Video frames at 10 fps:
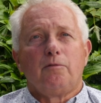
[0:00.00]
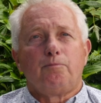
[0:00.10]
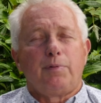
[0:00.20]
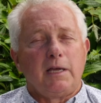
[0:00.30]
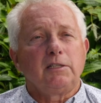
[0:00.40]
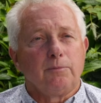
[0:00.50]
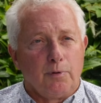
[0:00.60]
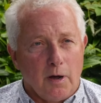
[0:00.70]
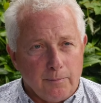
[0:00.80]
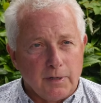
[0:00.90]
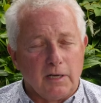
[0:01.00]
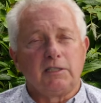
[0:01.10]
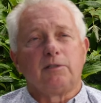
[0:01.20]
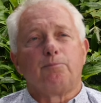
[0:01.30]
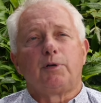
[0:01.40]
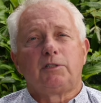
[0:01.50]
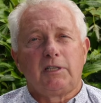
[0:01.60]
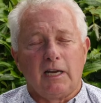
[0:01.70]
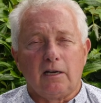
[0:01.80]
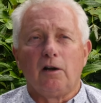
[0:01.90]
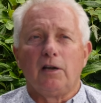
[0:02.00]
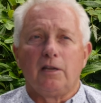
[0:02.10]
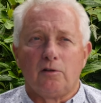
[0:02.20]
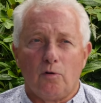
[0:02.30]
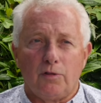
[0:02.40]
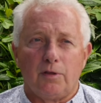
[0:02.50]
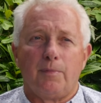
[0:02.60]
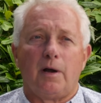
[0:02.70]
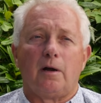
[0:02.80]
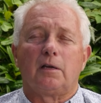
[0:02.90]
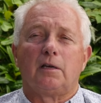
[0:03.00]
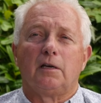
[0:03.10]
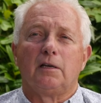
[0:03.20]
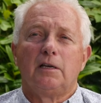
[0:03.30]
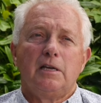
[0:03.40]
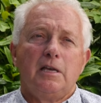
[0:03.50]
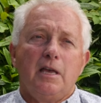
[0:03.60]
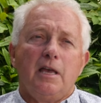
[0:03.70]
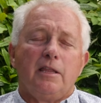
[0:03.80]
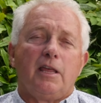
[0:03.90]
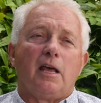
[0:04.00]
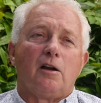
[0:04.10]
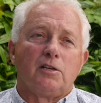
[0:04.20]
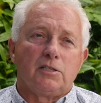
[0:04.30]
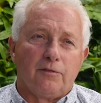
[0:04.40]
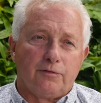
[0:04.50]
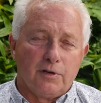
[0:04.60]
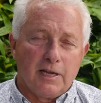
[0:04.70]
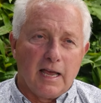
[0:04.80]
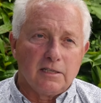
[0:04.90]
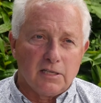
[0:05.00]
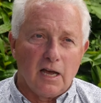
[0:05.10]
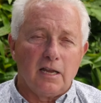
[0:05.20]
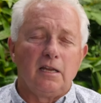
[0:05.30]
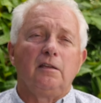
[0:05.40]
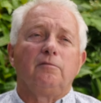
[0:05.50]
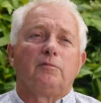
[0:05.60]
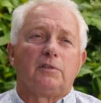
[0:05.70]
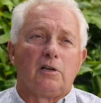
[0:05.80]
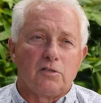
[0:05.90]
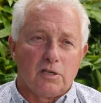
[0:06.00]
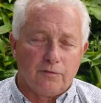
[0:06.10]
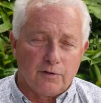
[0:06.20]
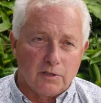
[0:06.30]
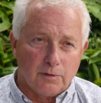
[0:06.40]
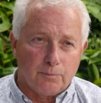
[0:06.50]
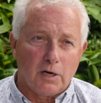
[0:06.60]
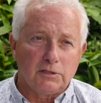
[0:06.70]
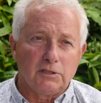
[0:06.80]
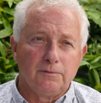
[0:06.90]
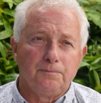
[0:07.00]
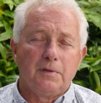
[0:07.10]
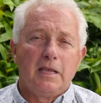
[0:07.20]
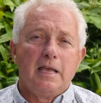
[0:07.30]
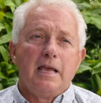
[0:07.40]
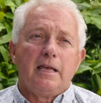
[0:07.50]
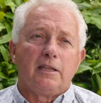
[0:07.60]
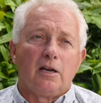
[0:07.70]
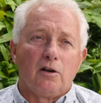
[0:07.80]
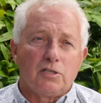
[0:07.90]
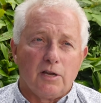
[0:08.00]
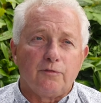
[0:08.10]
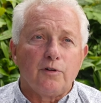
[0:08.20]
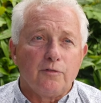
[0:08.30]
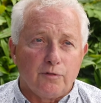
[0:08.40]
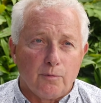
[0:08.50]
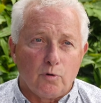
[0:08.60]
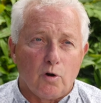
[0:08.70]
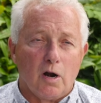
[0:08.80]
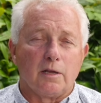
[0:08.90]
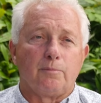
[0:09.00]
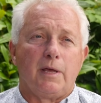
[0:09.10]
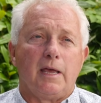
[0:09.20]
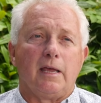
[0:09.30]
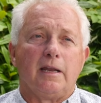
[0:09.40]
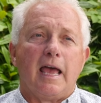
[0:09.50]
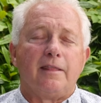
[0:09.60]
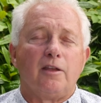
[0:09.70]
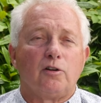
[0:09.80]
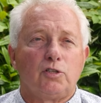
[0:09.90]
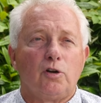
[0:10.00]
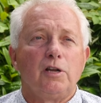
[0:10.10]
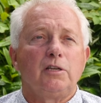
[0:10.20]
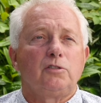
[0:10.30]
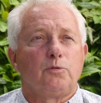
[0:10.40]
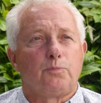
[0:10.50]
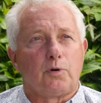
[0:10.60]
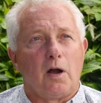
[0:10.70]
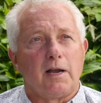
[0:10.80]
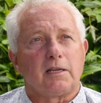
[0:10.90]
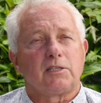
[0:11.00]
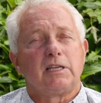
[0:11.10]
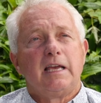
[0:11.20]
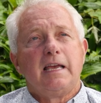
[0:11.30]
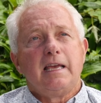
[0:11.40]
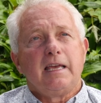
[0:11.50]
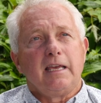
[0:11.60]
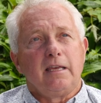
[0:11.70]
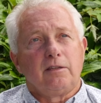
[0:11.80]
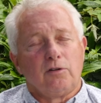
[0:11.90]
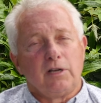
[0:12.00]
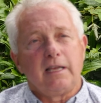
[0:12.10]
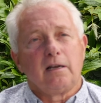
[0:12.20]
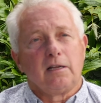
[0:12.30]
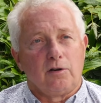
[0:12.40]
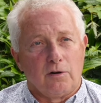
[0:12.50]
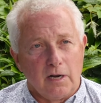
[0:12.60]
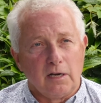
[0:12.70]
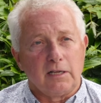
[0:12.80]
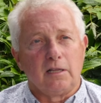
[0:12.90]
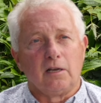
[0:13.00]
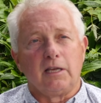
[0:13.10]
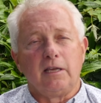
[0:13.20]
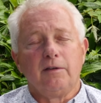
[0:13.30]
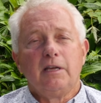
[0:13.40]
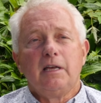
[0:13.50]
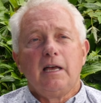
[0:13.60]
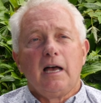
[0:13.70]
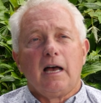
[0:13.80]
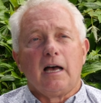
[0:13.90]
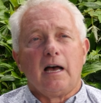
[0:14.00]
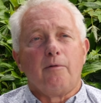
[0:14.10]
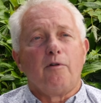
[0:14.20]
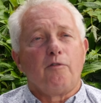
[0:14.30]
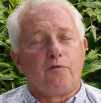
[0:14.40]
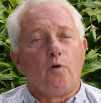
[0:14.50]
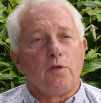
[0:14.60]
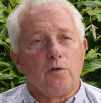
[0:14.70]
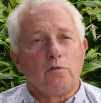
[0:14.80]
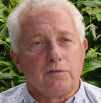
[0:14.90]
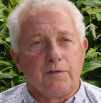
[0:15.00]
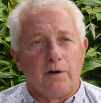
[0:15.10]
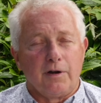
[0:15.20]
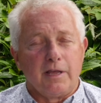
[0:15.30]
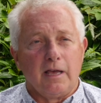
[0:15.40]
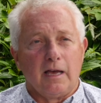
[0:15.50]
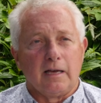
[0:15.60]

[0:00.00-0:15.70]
patient population, particularly in North America, that are suffering anxiety, that are suffering depression, that are suffering from chronic pain, and they're turning to products, either legally or illegally, for those very